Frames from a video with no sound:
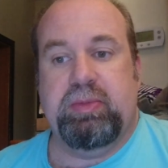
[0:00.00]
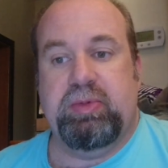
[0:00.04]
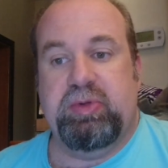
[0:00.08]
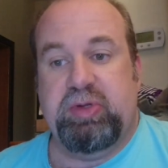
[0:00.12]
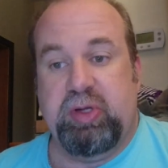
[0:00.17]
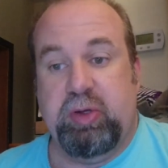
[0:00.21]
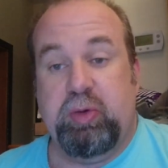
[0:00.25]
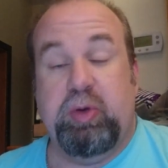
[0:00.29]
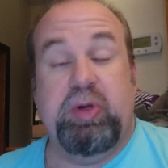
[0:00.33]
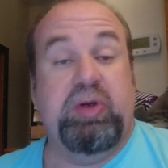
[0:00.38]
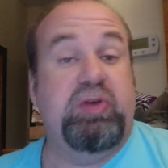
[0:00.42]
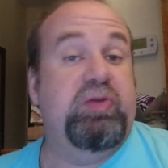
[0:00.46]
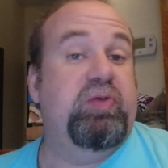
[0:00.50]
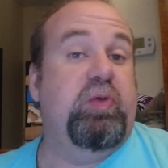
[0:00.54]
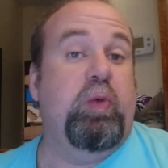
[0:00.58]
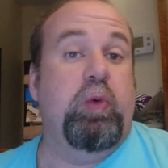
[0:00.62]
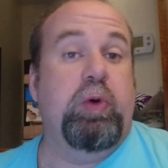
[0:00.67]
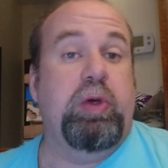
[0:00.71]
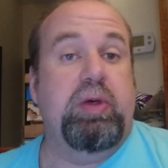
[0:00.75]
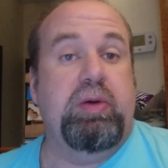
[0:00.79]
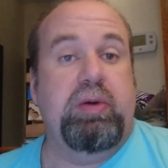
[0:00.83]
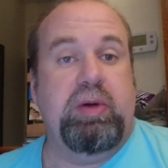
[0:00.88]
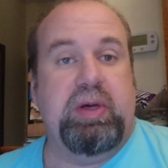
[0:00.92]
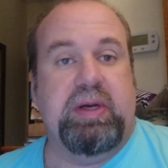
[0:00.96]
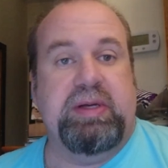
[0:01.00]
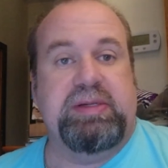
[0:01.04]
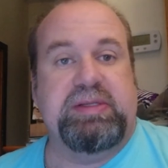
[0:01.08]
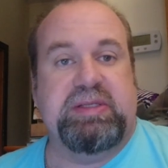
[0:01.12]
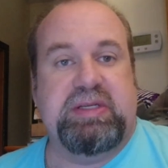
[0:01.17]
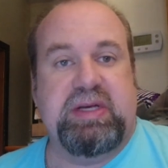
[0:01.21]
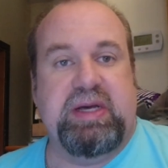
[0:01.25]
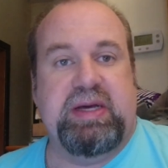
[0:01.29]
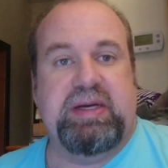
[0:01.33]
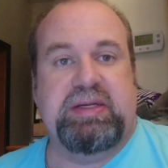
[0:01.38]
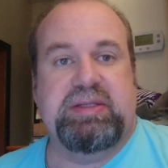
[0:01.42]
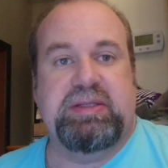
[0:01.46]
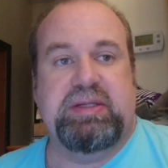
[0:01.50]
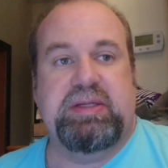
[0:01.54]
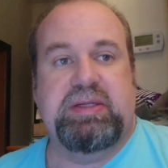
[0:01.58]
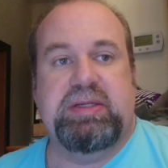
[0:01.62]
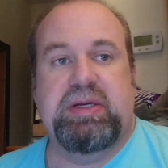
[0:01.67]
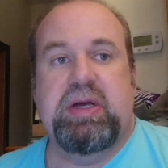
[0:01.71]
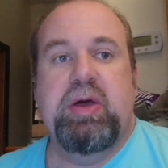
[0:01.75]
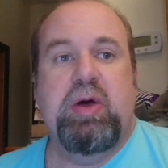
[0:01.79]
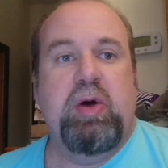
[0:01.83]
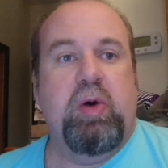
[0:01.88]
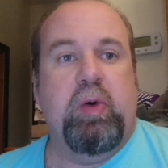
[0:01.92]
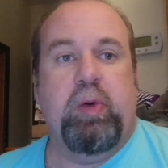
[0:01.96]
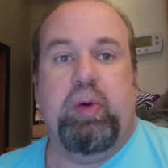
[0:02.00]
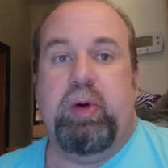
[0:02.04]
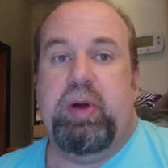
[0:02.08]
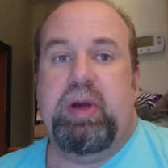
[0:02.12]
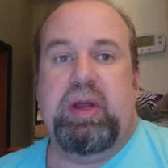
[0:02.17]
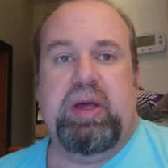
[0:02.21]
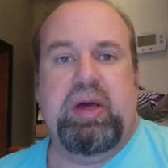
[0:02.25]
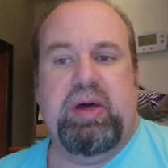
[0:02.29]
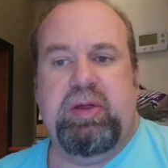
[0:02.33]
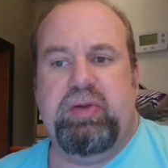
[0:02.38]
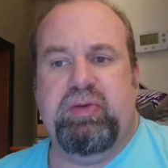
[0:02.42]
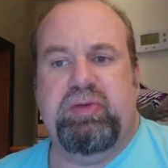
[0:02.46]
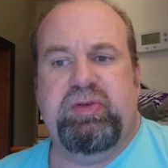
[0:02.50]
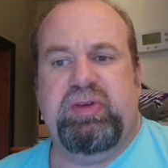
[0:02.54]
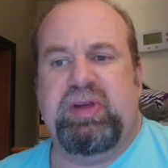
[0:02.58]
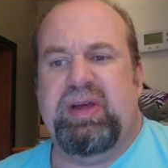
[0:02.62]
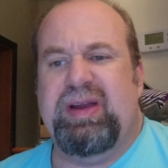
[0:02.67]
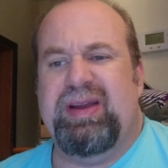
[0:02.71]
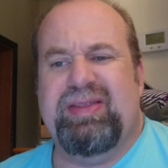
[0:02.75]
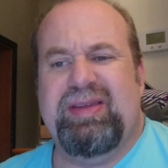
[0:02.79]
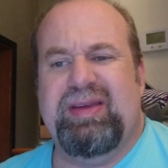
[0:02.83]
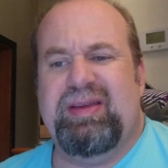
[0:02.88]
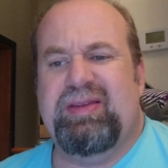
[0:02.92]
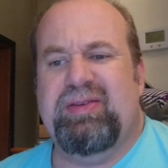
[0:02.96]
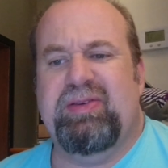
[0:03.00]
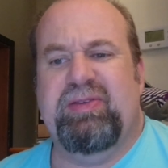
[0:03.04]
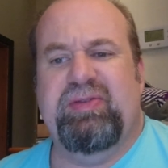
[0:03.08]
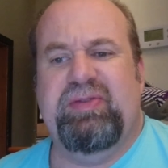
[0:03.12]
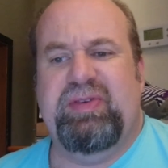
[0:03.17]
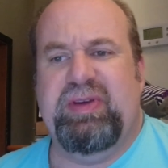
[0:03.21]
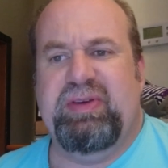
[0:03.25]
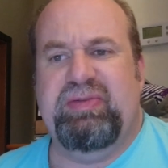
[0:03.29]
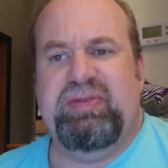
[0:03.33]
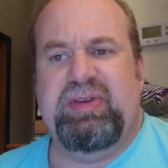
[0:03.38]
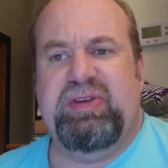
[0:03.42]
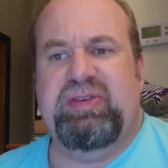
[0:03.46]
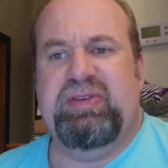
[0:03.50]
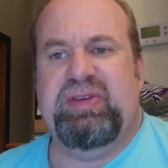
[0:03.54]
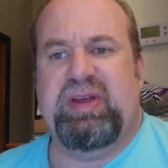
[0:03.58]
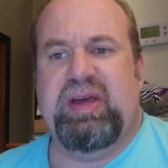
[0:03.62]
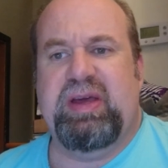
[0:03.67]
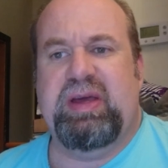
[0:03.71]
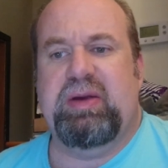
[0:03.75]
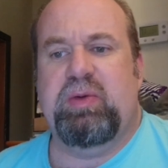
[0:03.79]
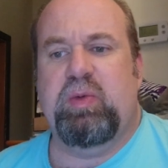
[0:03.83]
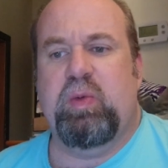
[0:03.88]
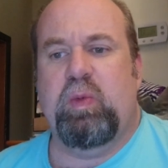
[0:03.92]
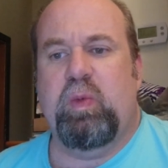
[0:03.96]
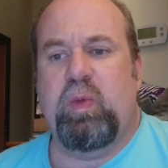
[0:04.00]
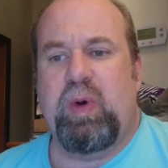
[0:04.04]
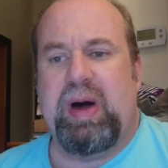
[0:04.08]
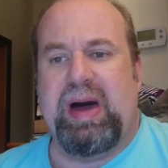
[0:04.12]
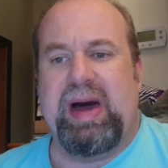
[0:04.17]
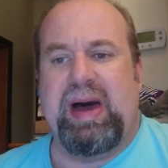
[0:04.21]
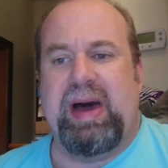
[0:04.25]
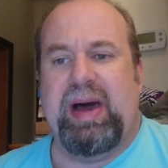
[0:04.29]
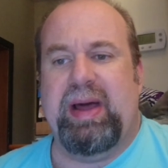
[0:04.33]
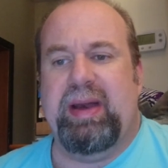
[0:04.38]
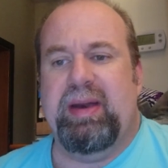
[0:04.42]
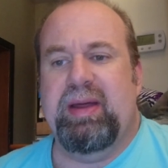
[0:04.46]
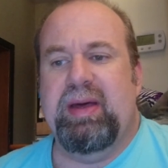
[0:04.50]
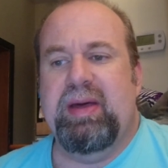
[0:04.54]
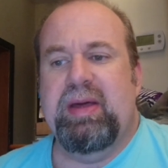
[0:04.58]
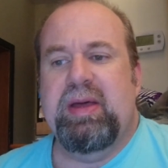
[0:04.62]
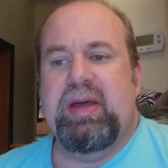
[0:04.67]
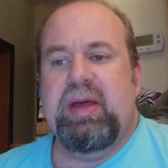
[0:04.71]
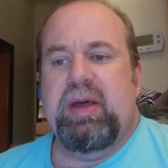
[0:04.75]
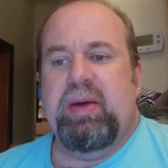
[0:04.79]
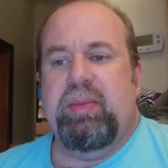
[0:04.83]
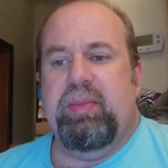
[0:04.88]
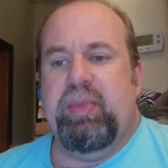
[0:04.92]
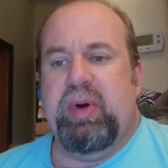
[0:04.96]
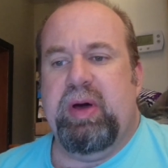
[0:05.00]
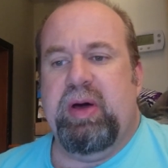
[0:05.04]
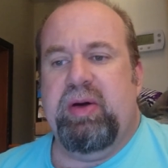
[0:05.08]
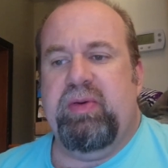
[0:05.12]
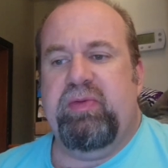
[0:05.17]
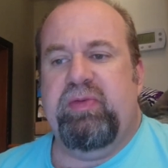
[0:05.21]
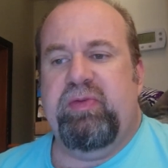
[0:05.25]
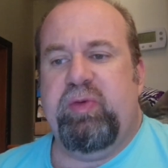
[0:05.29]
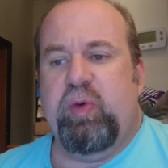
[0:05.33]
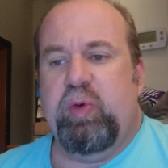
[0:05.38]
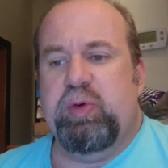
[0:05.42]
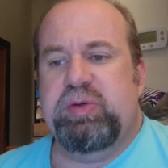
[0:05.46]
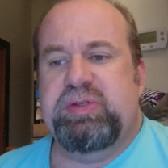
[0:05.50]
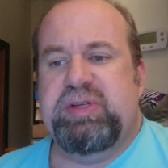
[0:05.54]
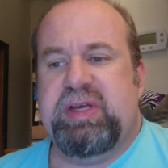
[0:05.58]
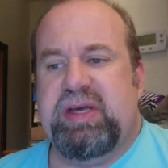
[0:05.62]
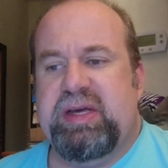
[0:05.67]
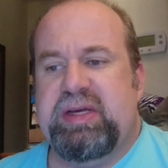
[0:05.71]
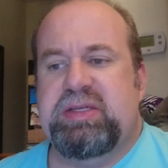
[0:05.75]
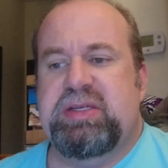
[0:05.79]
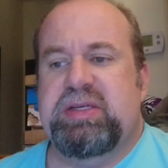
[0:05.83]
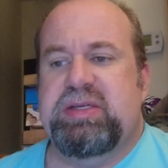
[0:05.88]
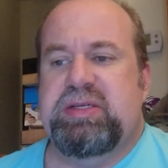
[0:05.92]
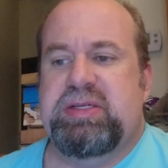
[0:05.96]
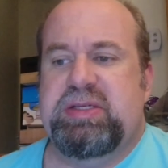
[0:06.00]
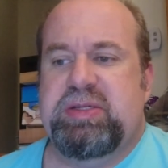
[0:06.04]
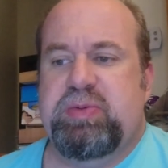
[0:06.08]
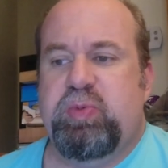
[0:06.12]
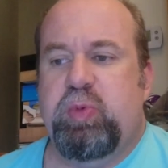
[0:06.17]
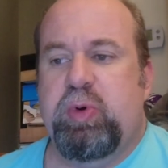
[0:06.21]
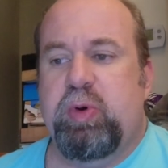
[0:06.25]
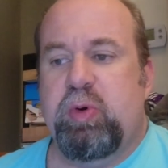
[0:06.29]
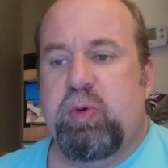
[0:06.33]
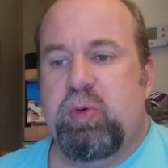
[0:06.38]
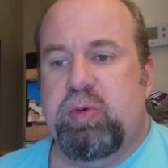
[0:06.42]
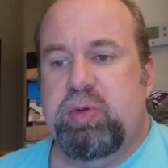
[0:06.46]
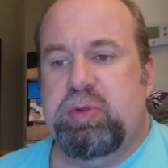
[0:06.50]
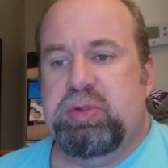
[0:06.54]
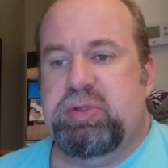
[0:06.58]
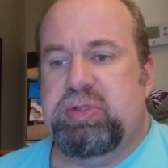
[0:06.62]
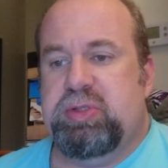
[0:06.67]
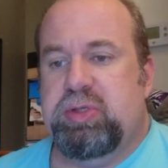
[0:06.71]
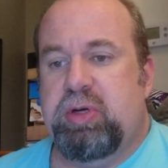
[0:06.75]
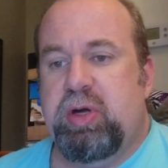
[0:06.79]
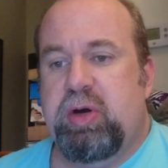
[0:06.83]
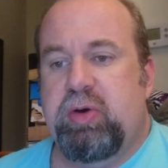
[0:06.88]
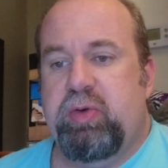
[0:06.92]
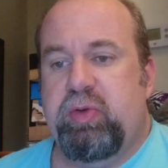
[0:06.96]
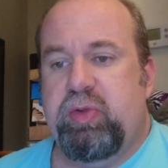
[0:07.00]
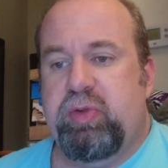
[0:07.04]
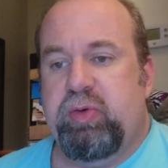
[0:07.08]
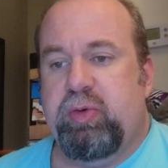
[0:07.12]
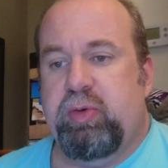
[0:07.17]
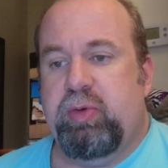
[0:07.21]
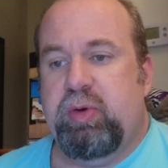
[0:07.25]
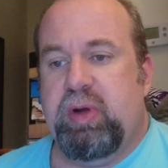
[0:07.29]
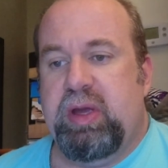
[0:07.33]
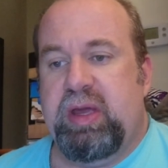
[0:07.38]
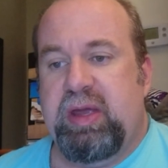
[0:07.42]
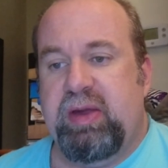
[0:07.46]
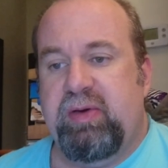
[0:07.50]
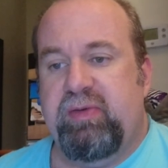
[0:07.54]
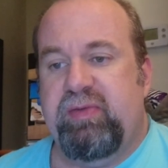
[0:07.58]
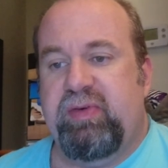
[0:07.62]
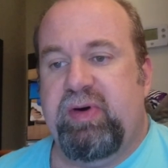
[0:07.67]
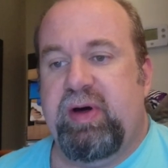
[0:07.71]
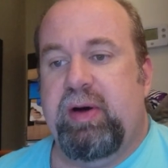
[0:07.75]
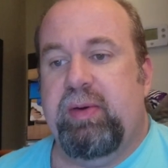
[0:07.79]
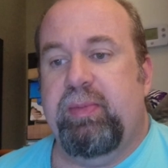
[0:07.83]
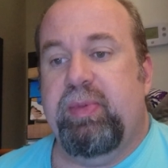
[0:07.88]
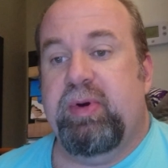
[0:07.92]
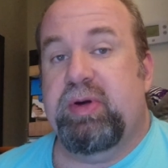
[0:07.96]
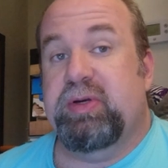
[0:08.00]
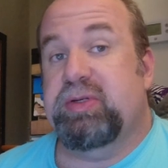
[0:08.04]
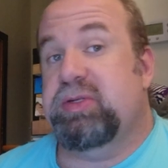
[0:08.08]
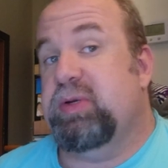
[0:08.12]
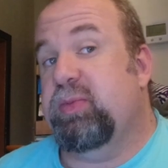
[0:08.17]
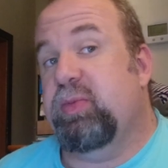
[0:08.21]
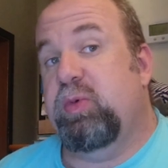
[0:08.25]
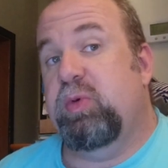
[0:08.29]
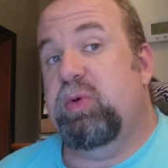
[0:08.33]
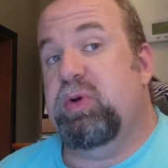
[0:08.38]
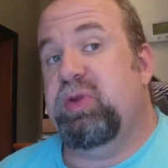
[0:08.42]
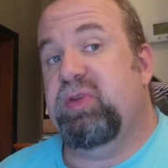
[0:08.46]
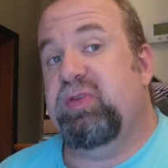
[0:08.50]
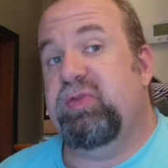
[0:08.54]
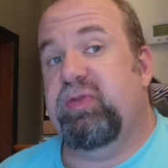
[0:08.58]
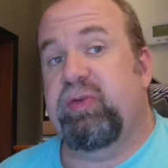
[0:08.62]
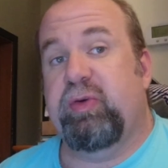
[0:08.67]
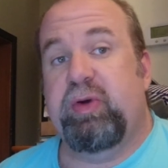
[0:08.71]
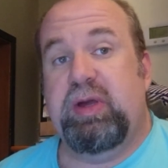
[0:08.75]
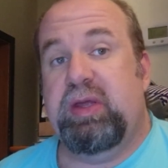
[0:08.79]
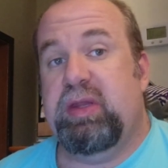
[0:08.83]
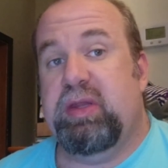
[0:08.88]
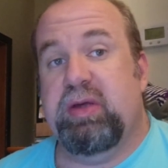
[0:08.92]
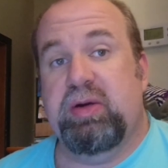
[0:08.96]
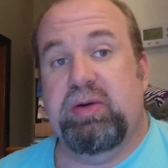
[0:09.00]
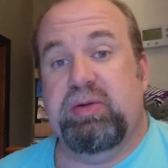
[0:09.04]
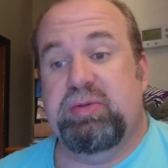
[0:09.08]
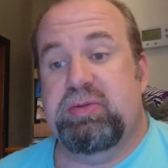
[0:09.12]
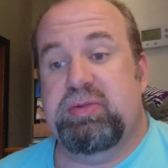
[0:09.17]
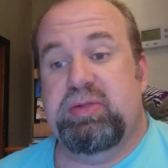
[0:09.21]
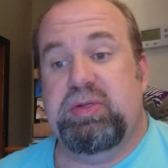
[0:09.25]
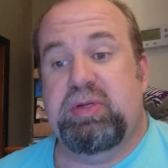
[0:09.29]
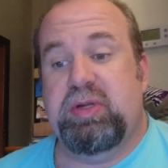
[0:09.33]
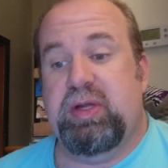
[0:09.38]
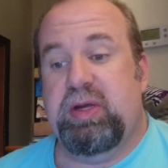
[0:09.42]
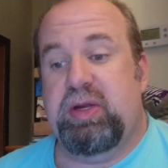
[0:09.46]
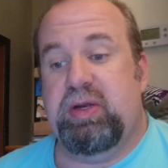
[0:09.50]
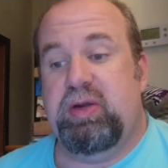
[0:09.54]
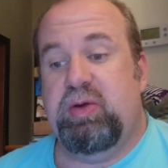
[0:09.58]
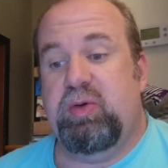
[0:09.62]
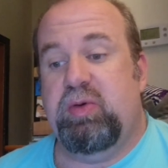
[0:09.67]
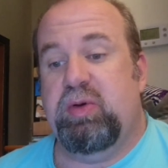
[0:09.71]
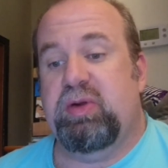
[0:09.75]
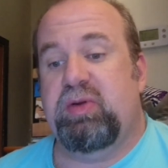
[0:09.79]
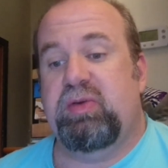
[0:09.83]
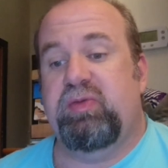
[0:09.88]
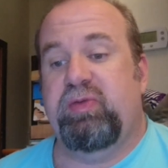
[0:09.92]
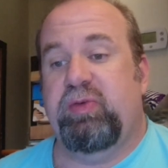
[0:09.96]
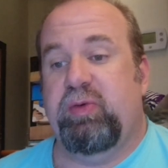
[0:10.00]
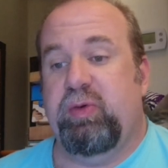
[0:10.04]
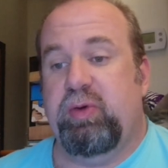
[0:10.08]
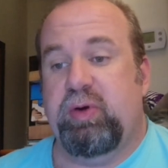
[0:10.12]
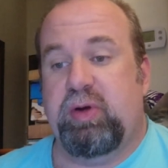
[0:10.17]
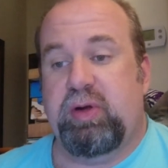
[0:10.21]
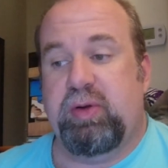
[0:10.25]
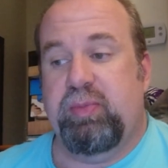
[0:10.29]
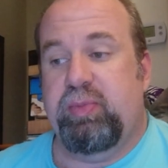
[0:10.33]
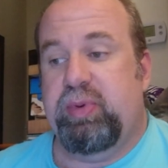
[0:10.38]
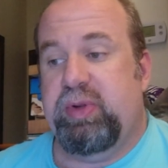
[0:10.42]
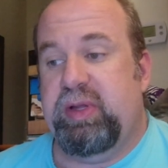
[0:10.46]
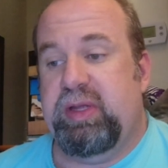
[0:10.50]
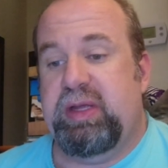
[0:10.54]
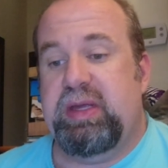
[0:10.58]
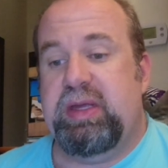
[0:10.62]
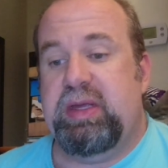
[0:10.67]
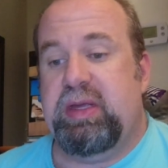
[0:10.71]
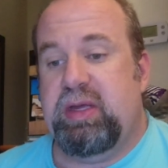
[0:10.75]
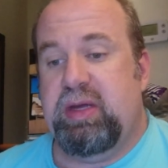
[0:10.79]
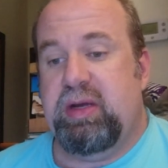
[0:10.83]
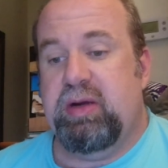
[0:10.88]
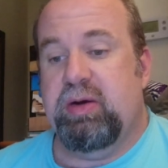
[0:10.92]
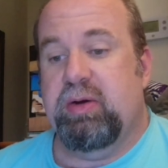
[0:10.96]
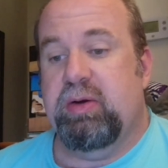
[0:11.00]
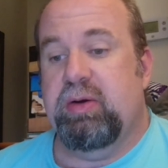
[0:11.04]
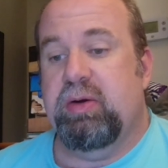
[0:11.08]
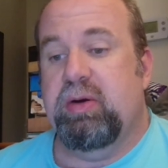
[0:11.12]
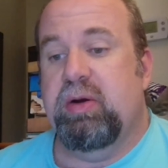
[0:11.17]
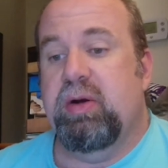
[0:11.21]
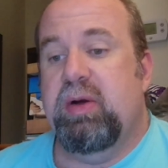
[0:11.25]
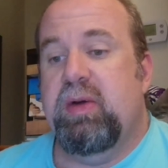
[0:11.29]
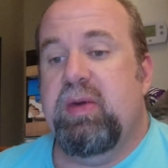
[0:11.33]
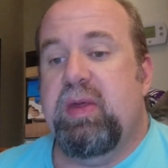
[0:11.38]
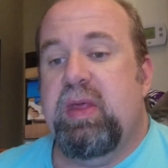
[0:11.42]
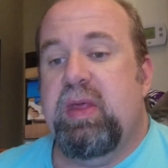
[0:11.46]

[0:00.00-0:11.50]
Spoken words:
duties for you in Texas or any other state. I think they're 50 state wide, but for Texas we're going to go through InkFile because, number one, it's free. They do it for a complete year.